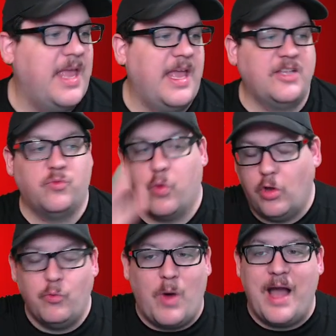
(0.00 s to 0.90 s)
its
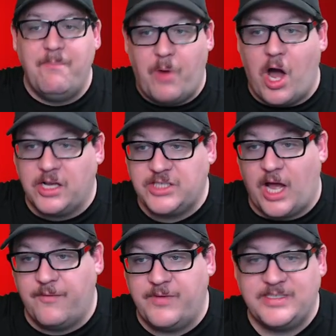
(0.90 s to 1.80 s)
worldwide box
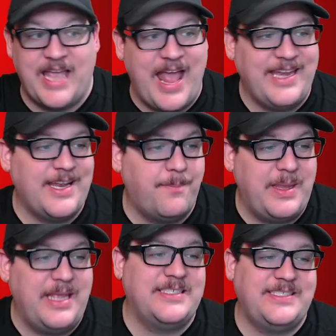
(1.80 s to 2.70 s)
office ended up
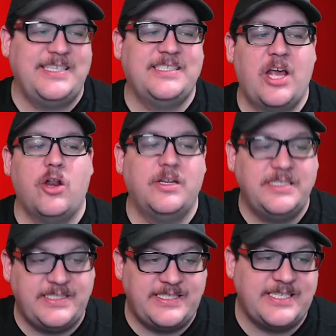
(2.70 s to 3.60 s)
being
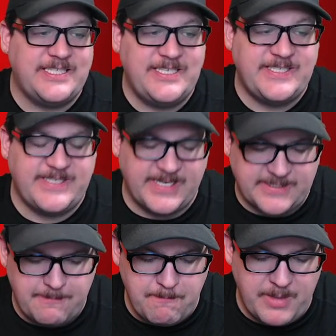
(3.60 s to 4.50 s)

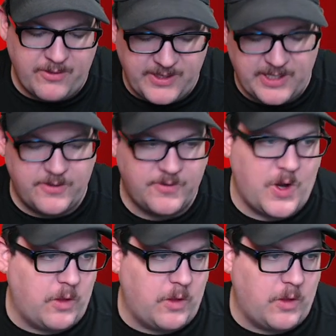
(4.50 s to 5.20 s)
$666 million,